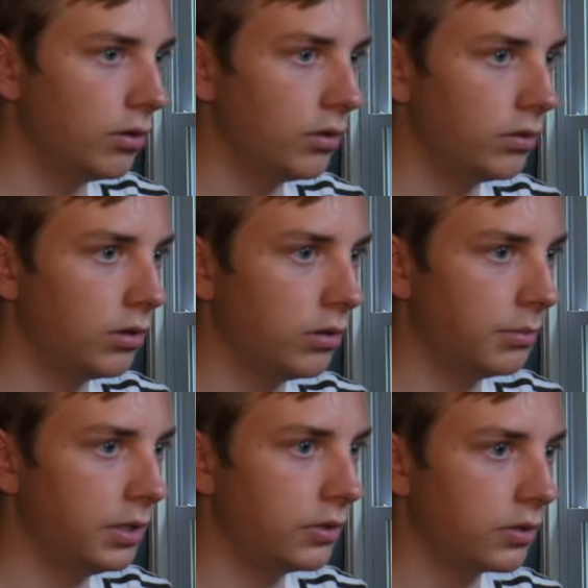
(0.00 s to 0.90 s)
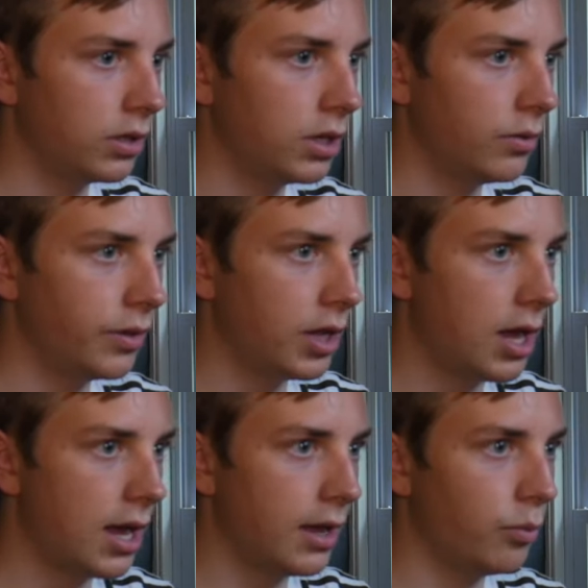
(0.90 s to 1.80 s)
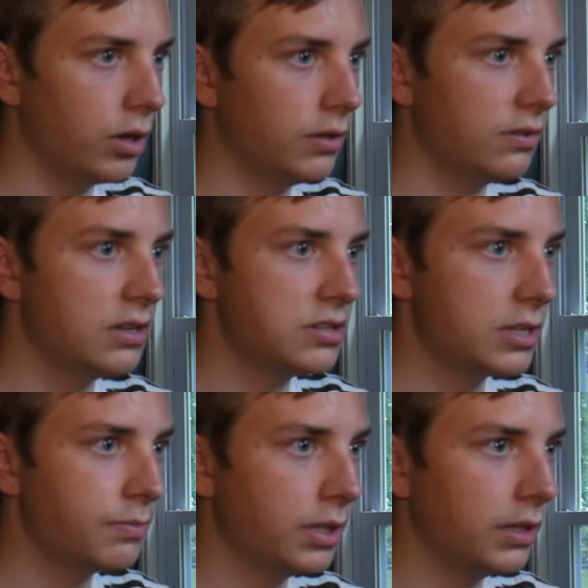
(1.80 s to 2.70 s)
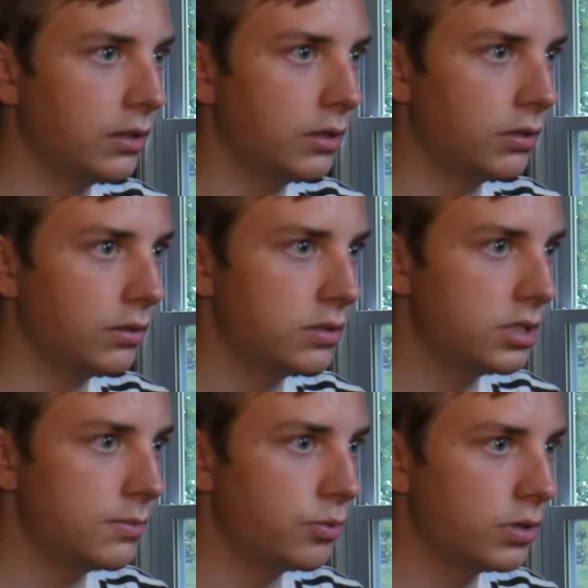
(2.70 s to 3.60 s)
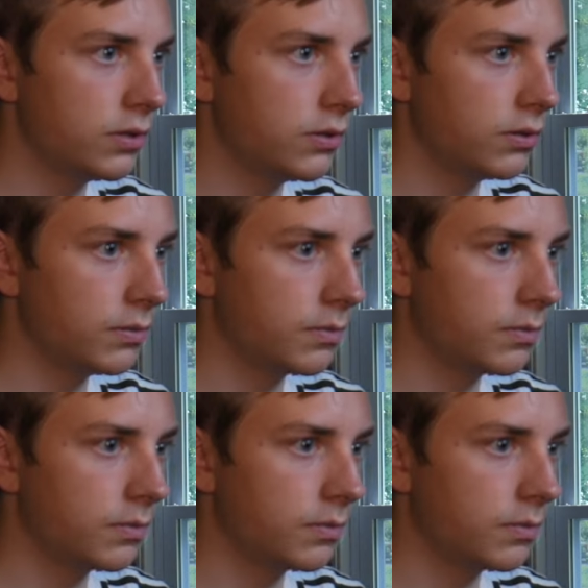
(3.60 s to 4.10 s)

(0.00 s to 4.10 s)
So let me just cut out the high ones and just play the deep ones.